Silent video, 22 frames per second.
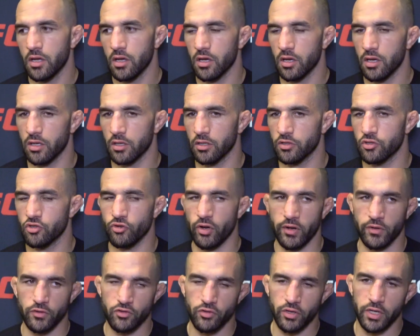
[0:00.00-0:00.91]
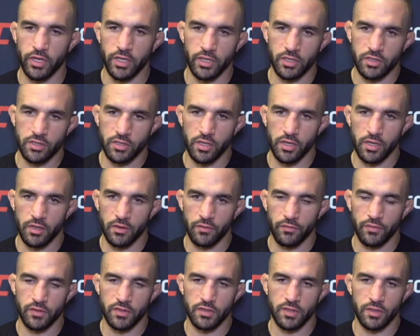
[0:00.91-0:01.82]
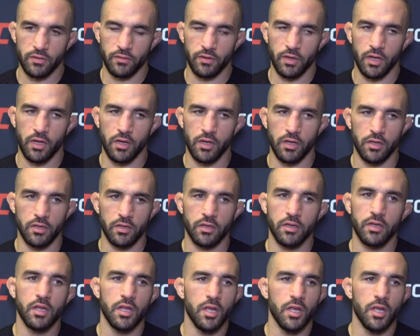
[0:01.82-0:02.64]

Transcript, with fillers: Uh, strength training stuff and stuff, uh,